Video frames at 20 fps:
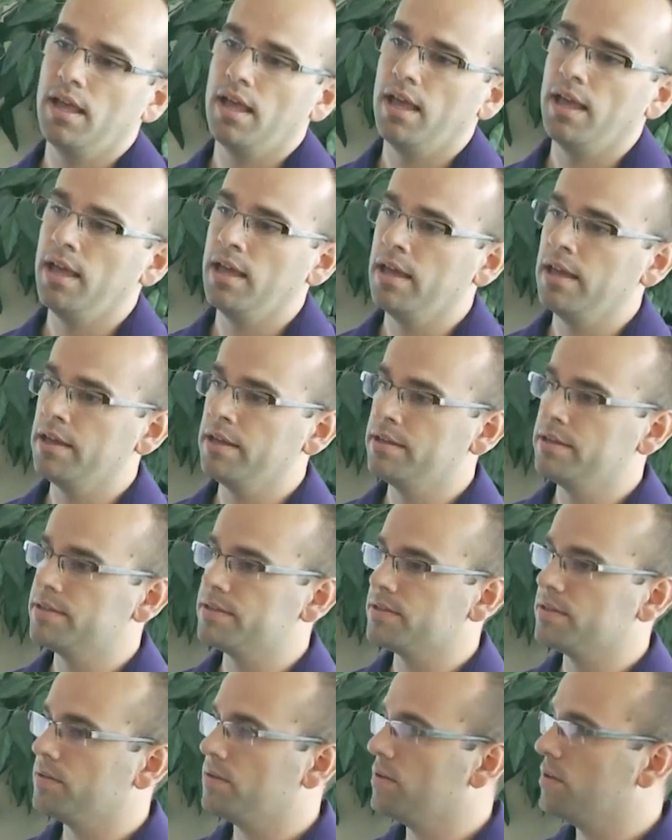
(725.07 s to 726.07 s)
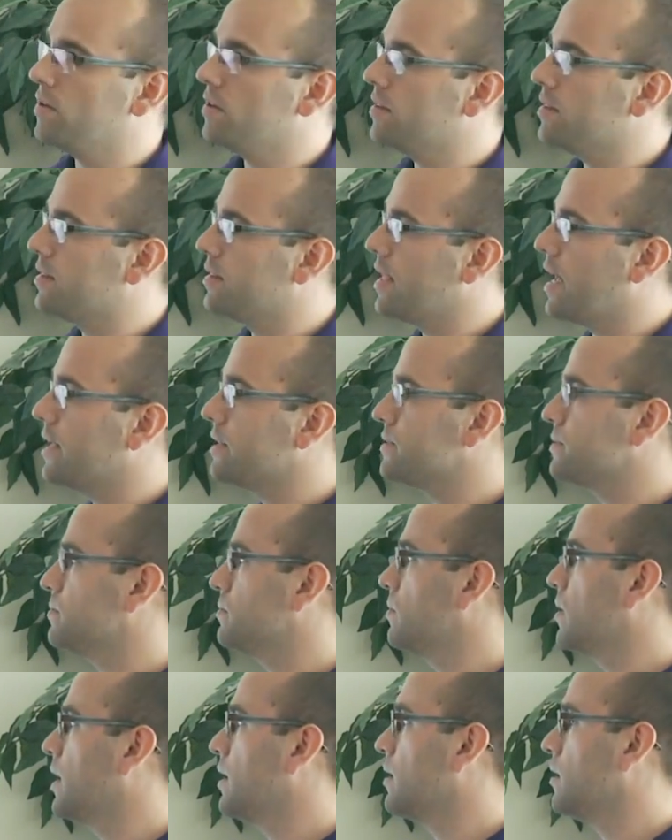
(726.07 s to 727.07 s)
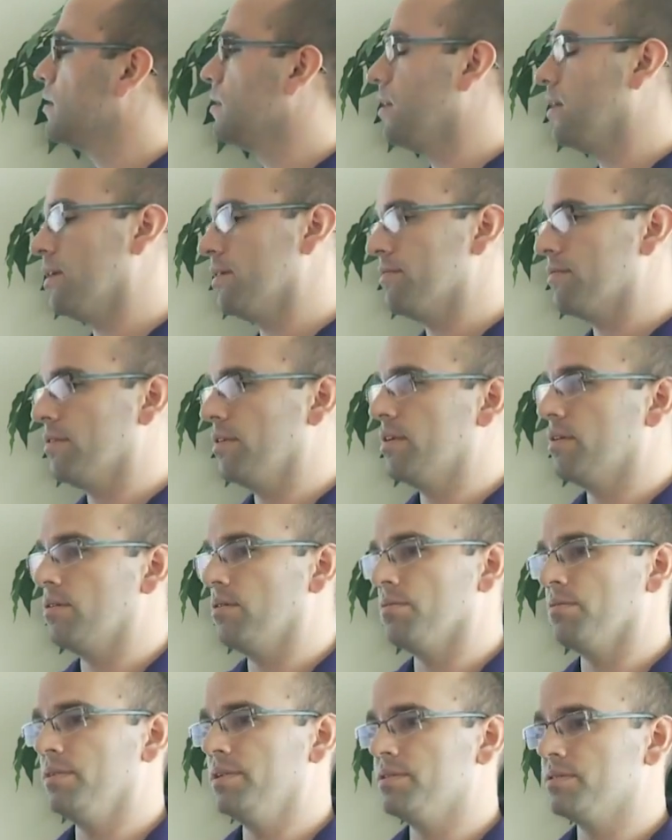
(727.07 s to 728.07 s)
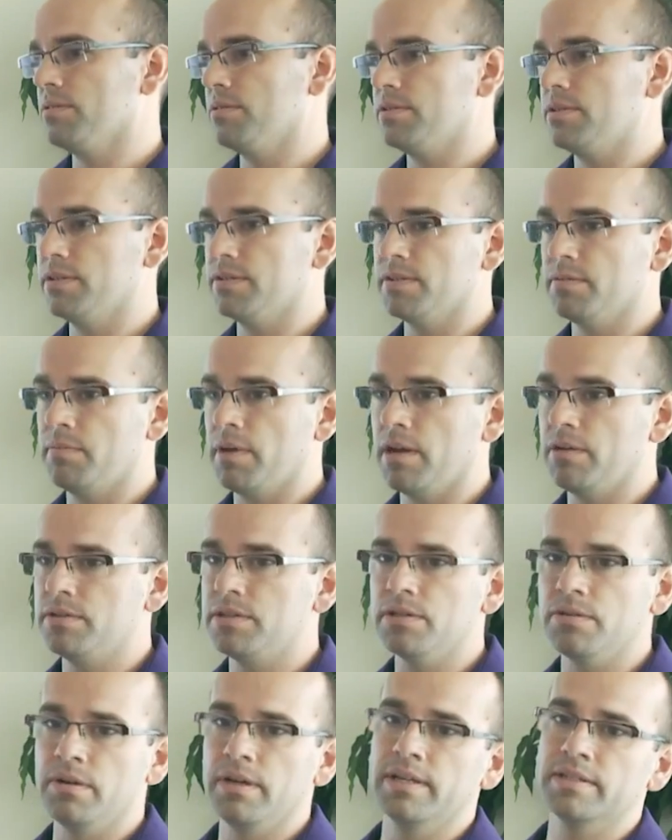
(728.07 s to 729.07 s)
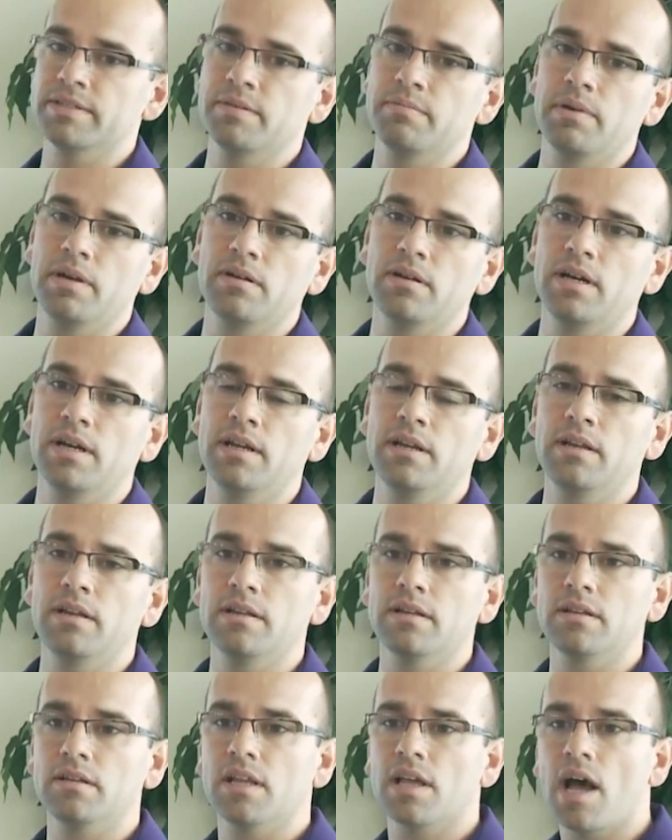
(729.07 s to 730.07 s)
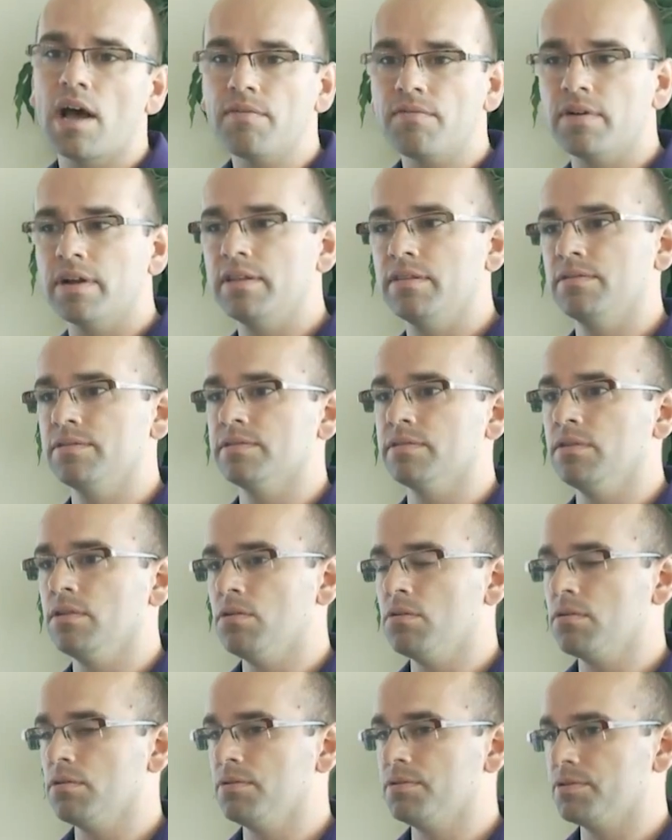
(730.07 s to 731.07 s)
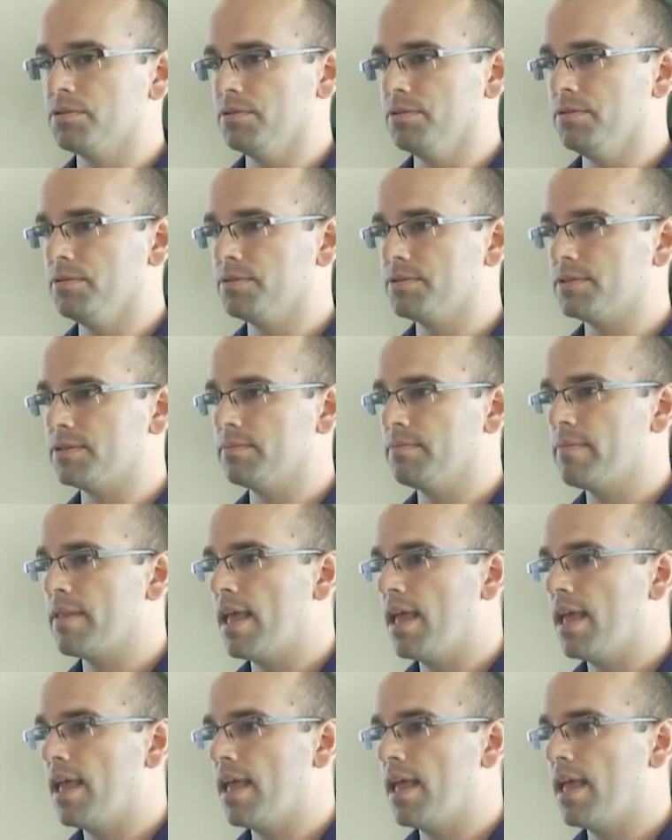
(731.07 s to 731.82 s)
And that's what a lot of critical research is about doing, is about uncovering those local truths.